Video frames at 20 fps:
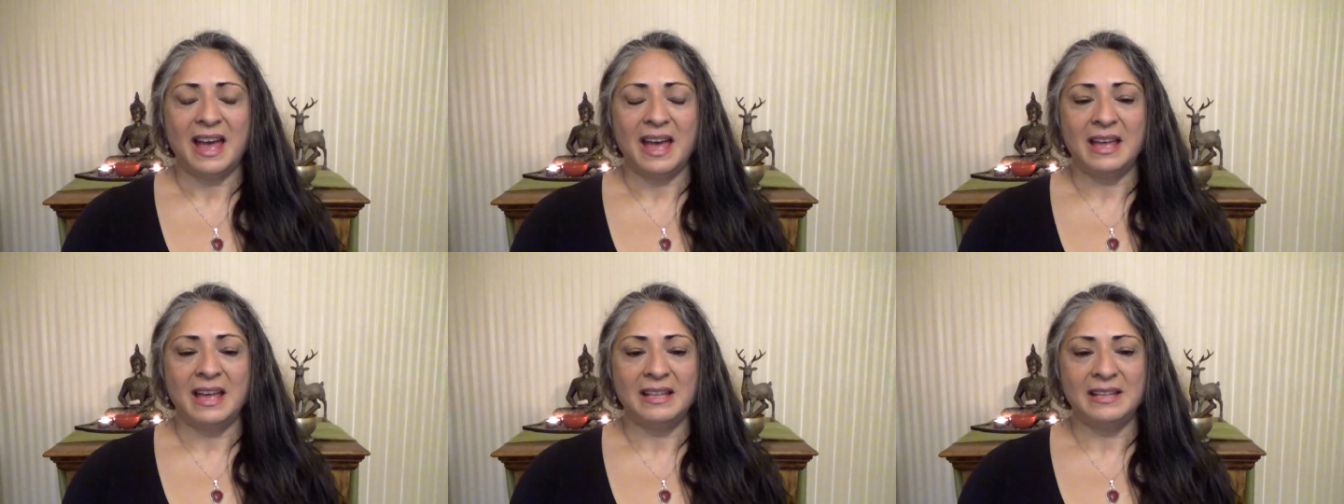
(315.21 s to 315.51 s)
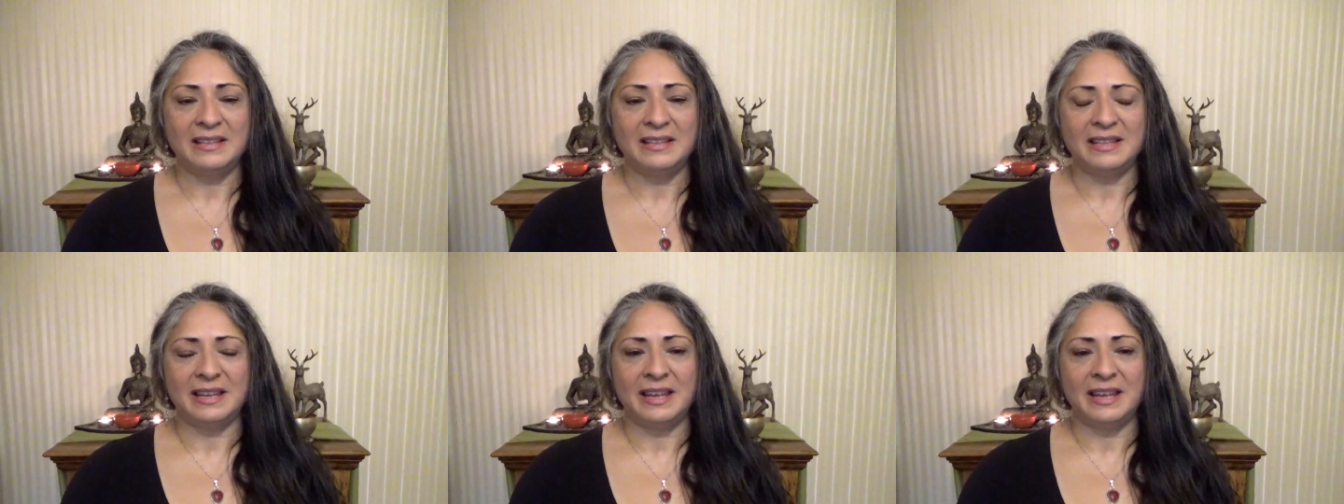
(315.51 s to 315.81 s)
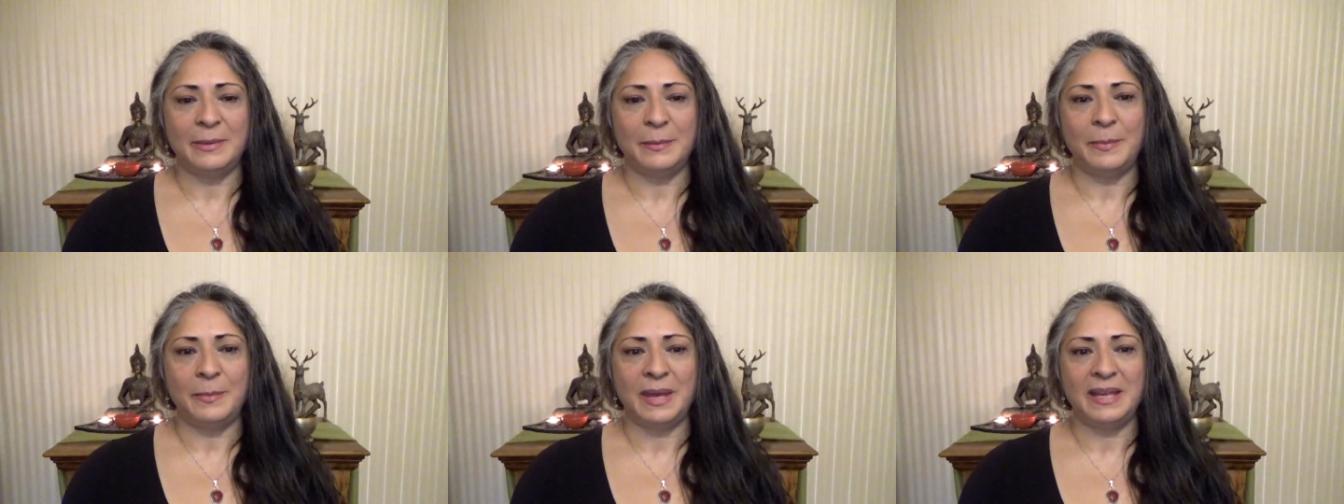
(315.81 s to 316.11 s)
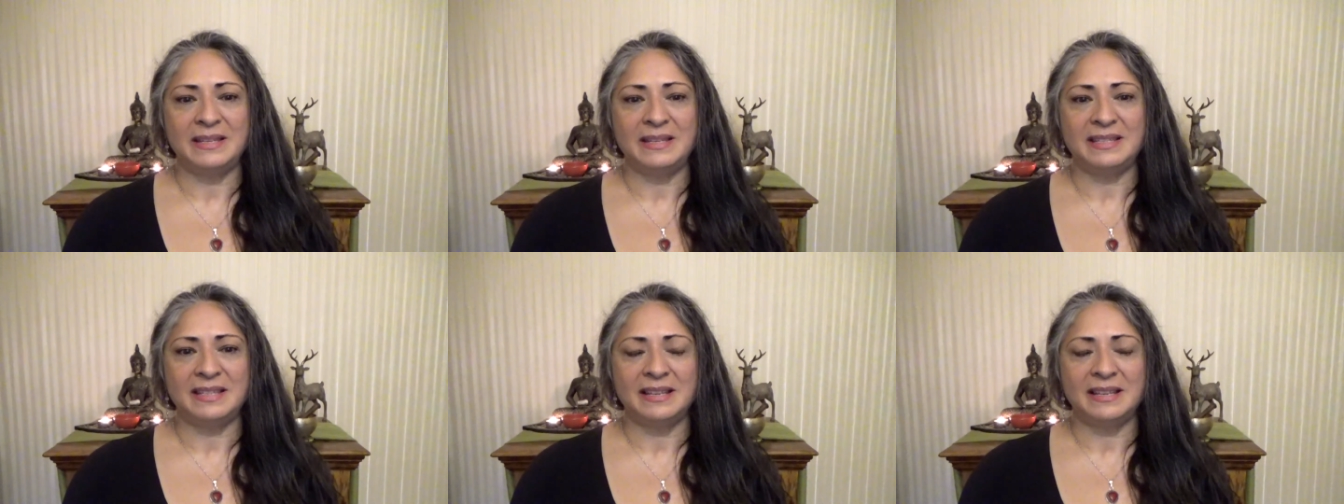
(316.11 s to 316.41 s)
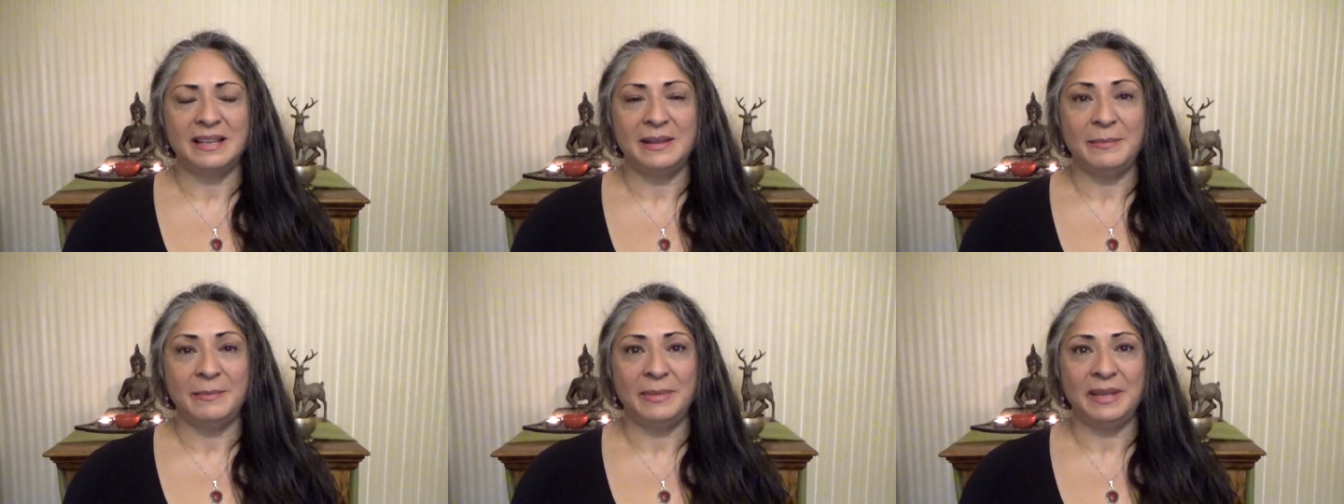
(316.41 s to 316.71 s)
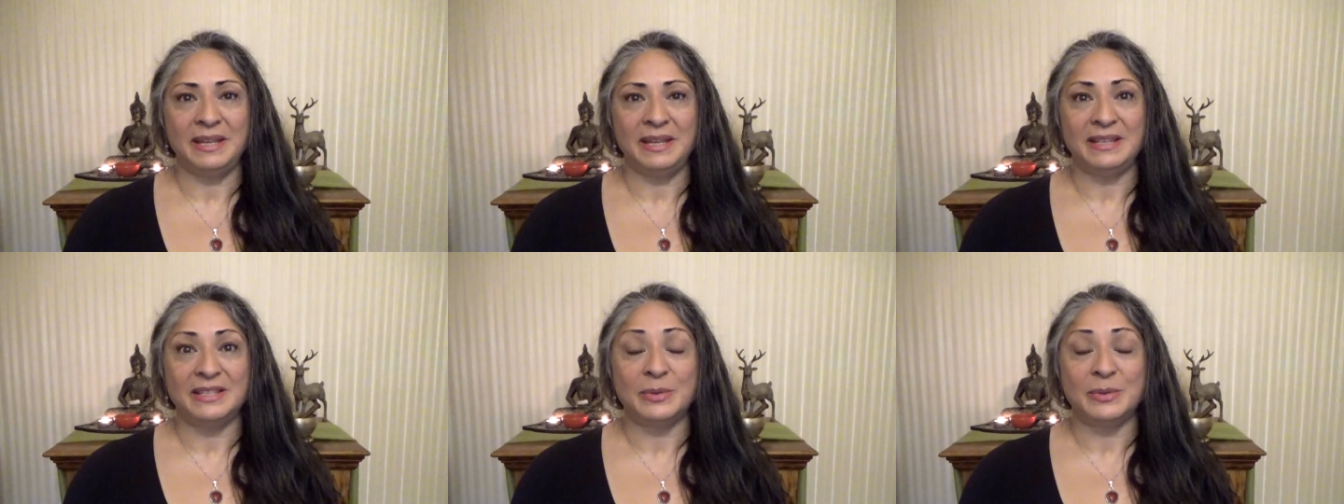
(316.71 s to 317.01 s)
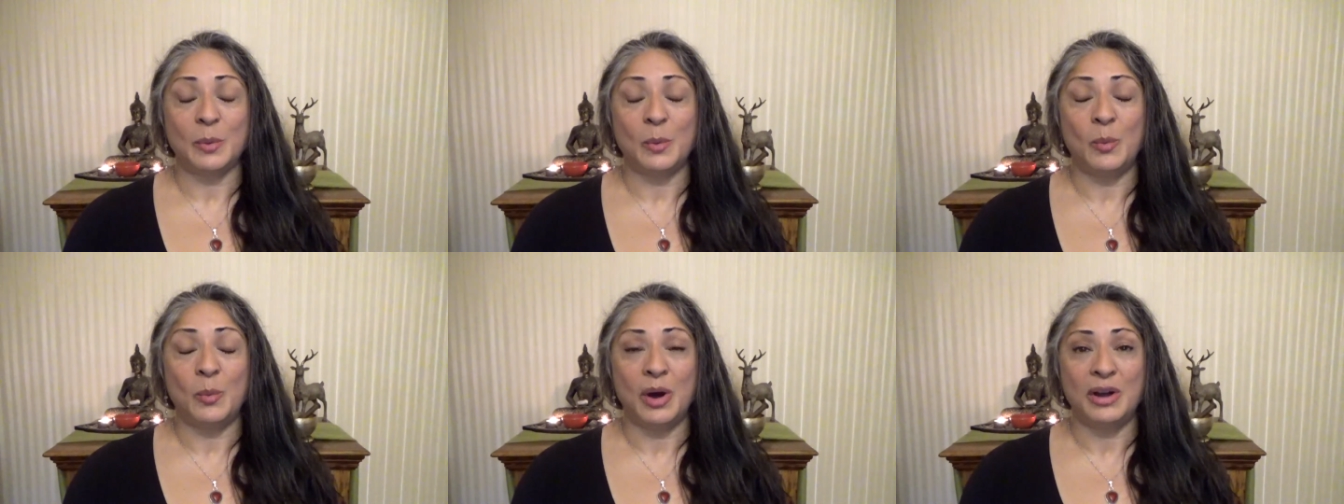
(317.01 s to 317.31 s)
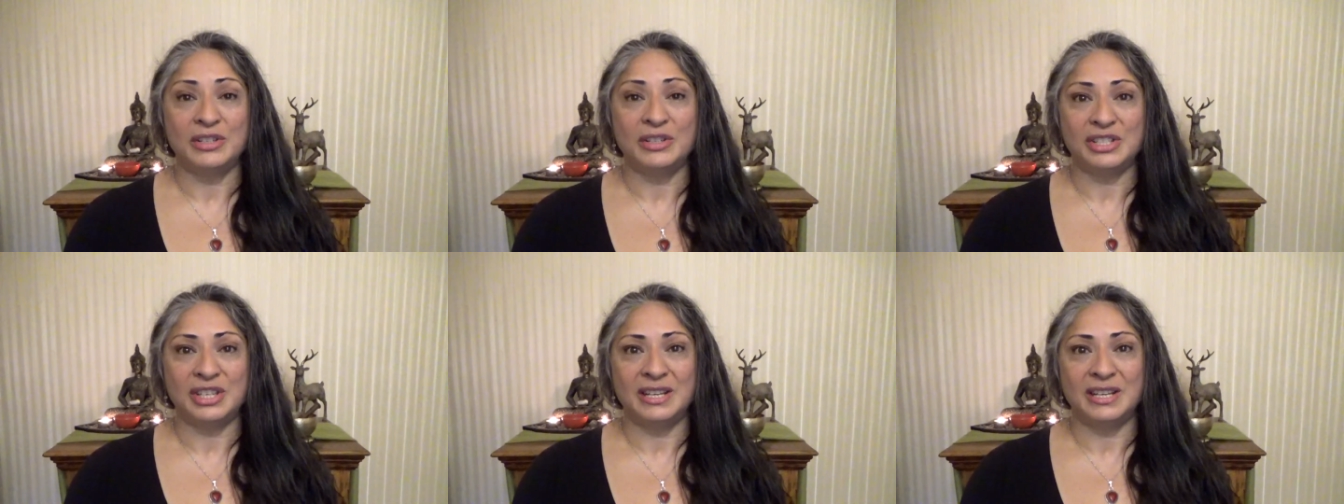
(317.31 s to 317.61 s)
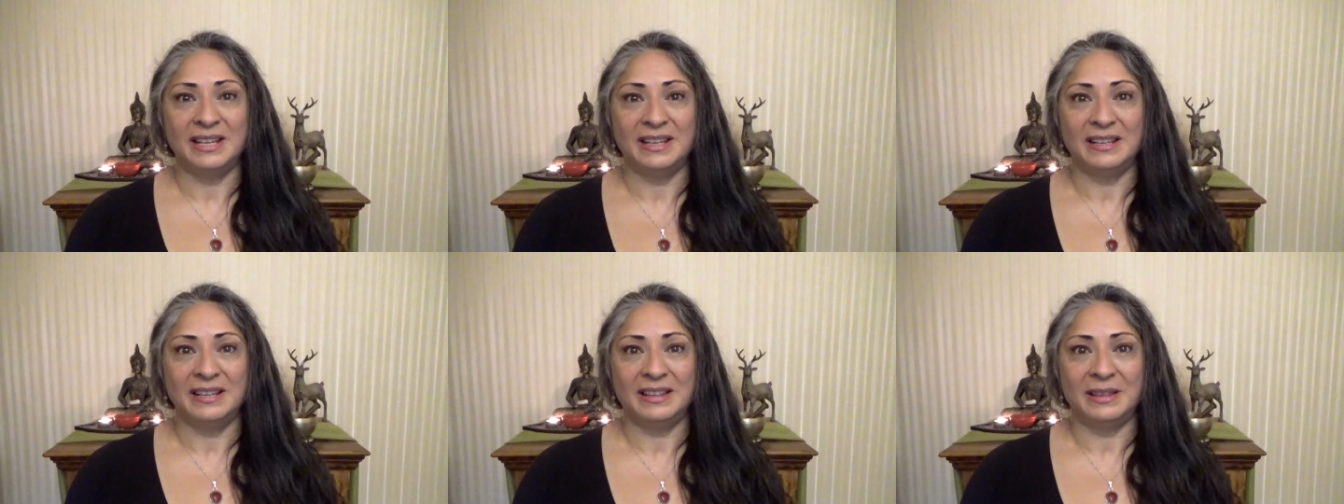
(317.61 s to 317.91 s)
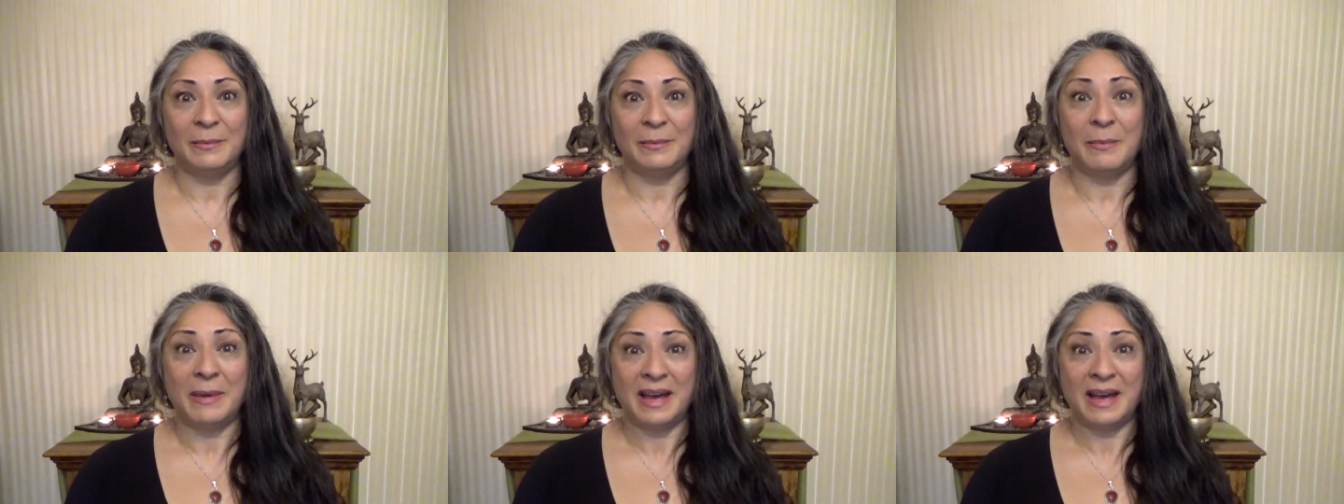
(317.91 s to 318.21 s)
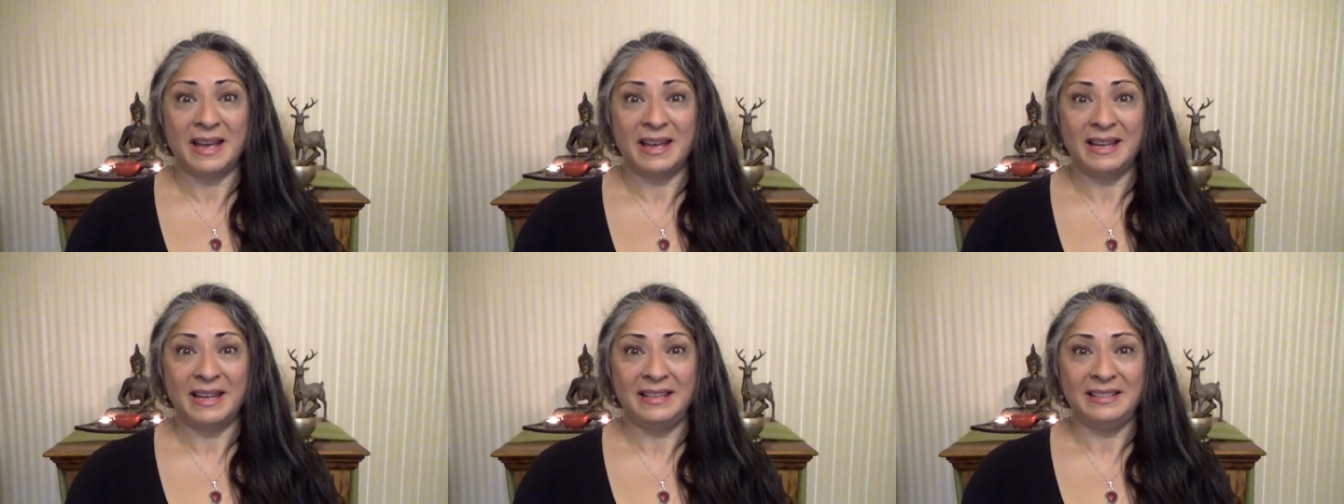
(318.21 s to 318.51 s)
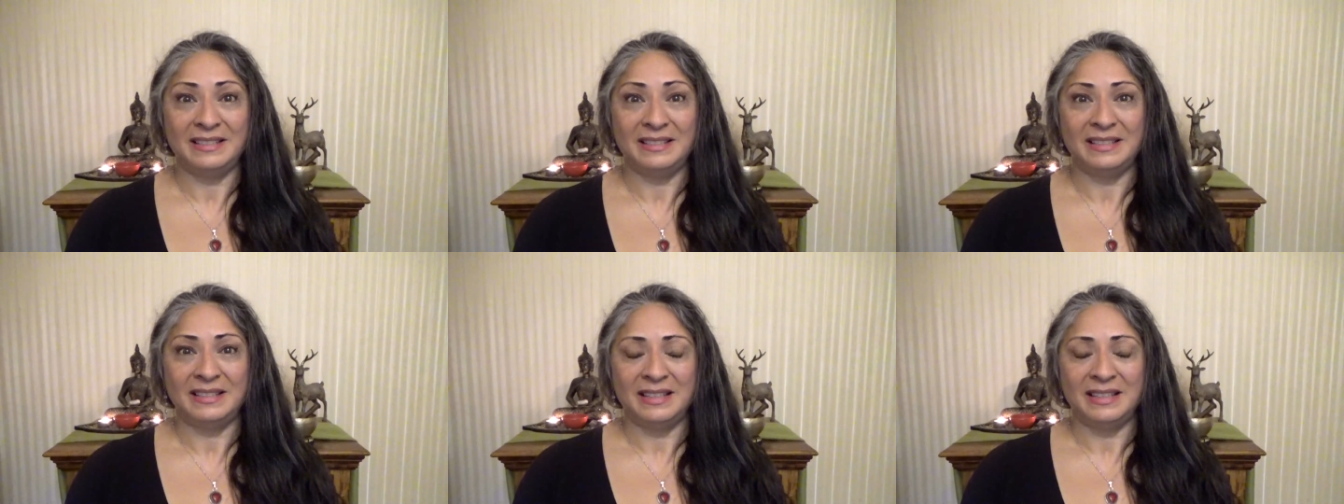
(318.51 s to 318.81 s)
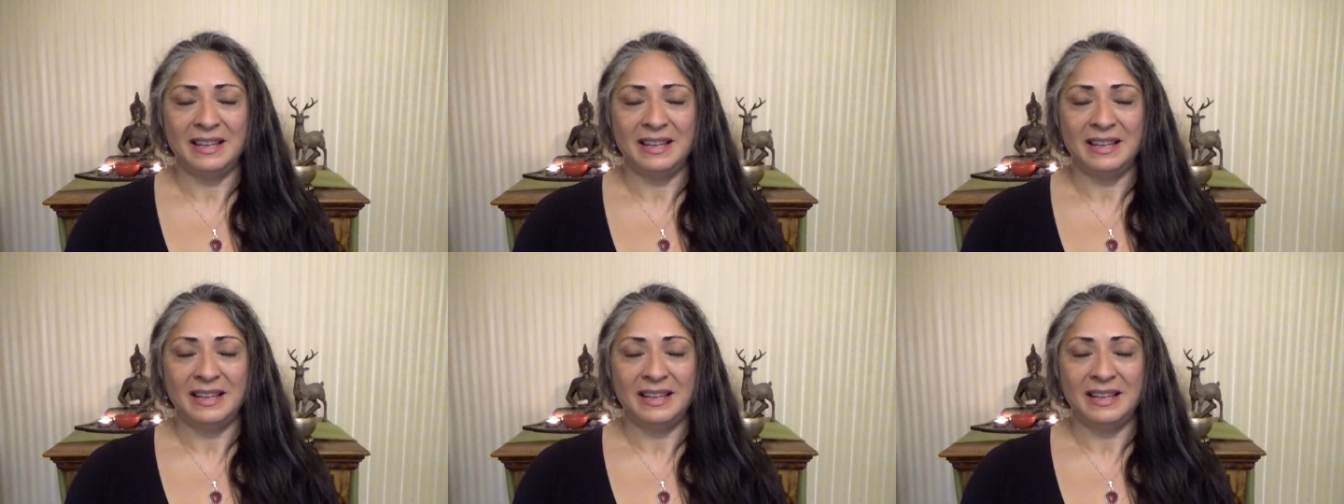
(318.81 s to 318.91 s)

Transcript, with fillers: and it basically means watching the mind